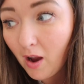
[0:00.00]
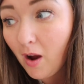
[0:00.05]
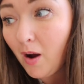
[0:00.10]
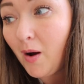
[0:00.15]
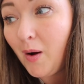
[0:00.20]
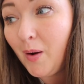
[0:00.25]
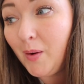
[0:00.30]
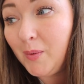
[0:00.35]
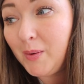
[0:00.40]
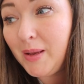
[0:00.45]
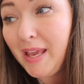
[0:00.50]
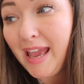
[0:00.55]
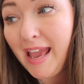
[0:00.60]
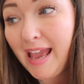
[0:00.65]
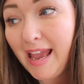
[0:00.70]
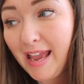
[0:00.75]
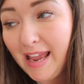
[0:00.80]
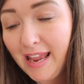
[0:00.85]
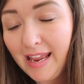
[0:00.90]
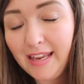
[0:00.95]

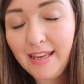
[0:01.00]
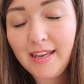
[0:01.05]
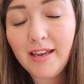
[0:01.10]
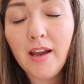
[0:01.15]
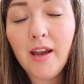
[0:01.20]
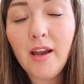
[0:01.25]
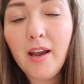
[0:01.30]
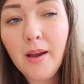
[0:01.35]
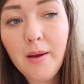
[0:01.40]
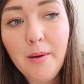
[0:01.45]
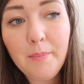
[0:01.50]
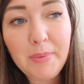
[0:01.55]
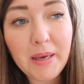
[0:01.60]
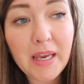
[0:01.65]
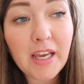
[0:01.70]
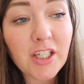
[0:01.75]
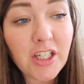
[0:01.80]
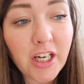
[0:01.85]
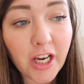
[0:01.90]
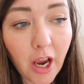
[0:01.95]
Okay.
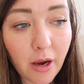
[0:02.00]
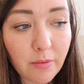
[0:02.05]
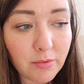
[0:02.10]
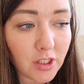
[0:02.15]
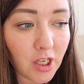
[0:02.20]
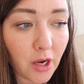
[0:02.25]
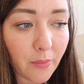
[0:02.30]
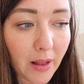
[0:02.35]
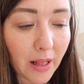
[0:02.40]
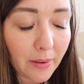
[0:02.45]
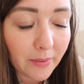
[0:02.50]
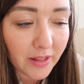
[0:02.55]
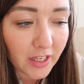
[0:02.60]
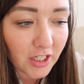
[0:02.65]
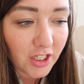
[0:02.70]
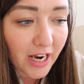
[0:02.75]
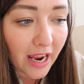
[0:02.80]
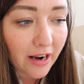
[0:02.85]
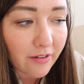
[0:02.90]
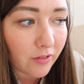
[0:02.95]
Because she coped so well with the
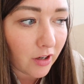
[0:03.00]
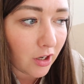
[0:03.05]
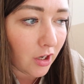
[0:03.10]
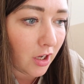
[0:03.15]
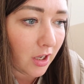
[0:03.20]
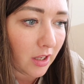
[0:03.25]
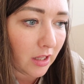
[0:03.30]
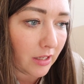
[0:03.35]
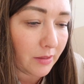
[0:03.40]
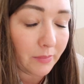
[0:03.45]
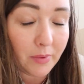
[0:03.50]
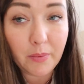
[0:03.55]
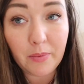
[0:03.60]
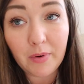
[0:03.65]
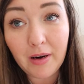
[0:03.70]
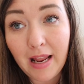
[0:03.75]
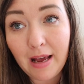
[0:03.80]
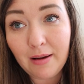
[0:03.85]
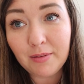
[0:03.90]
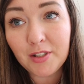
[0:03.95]
general, we
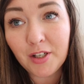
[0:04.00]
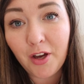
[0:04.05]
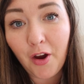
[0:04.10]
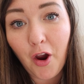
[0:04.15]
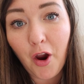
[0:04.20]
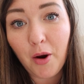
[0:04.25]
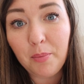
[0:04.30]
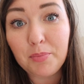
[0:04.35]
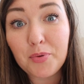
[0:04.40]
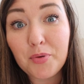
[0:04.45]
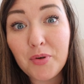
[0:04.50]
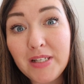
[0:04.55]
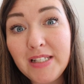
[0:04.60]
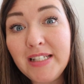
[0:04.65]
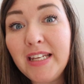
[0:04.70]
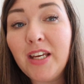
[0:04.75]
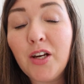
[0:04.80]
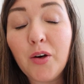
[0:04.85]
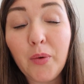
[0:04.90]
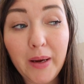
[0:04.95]
were allowed to go home
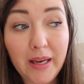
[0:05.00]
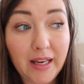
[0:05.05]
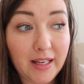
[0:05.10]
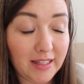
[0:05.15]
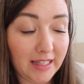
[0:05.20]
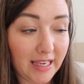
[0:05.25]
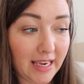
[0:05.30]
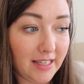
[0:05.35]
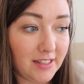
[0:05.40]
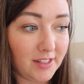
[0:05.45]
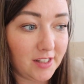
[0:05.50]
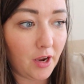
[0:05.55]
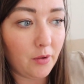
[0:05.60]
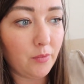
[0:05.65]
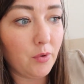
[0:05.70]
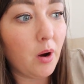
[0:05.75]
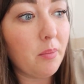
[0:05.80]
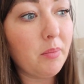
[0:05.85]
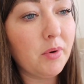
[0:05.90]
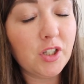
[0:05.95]
pretty quickly. So
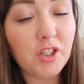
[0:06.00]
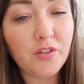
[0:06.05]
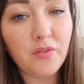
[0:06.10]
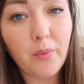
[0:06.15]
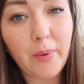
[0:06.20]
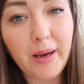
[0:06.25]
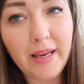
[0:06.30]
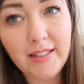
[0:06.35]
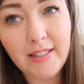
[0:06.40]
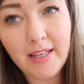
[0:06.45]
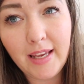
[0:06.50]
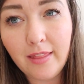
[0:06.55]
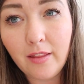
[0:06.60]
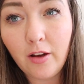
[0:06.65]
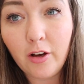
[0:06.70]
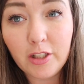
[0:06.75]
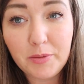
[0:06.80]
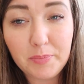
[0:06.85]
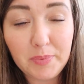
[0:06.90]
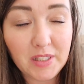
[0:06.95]
not much of a wait in
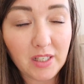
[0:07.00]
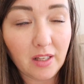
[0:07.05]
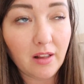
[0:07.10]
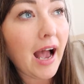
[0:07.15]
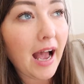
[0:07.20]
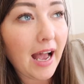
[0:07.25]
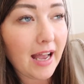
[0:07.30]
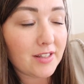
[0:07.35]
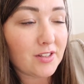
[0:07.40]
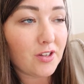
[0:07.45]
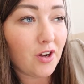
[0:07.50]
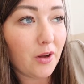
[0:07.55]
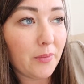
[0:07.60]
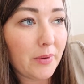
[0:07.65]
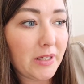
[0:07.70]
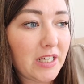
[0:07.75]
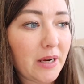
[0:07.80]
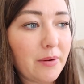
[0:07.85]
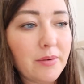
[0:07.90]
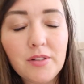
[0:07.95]
the hospital at all,
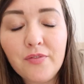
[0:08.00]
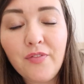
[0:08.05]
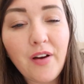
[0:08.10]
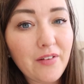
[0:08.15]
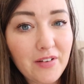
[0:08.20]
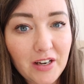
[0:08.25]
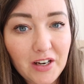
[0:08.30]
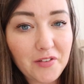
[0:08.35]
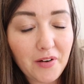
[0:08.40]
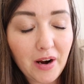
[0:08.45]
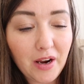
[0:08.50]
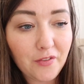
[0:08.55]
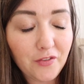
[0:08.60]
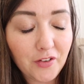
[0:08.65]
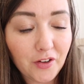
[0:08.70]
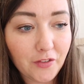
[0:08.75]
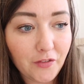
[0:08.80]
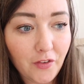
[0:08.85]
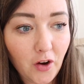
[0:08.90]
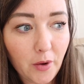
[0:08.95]
which I was very
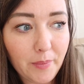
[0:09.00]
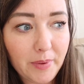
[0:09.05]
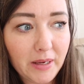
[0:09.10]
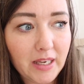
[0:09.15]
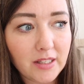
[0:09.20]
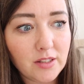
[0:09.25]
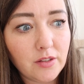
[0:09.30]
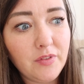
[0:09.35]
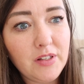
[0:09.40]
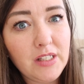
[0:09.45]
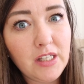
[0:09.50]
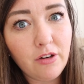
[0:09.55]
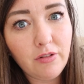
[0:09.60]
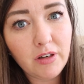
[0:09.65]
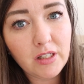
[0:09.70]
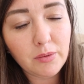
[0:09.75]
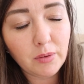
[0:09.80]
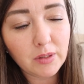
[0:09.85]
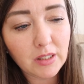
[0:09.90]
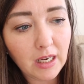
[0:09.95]
grateful for because obviously
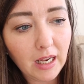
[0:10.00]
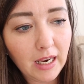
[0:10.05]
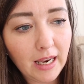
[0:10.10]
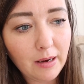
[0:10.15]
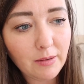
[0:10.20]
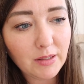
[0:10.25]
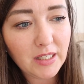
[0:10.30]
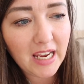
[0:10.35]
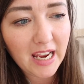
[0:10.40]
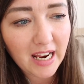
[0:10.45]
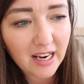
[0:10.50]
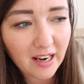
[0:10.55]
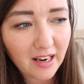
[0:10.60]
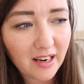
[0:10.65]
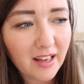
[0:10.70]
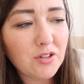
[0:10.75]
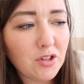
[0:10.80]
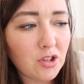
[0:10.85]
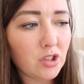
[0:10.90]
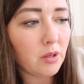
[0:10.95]
Chris wasn't allowed in
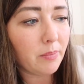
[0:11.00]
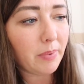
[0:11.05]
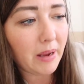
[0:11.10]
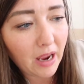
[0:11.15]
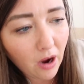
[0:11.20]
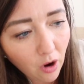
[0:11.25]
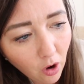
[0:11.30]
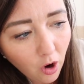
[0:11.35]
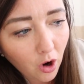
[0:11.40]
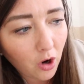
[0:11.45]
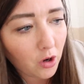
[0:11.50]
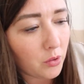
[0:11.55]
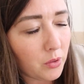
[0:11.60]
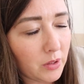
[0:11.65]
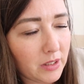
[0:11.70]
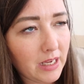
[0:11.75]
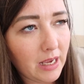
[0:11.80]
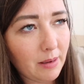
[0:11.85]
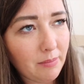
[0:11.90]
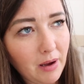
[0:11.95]
and it was just a bit
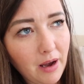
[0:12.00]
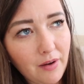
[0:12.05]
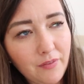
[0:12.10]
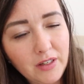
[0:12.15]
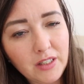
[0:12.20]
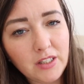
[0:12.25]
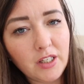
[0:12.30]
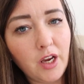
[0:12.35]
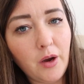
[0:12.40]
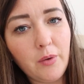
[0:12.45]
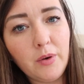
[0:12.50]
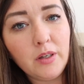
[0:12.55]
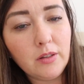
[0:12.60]
awkward him having to go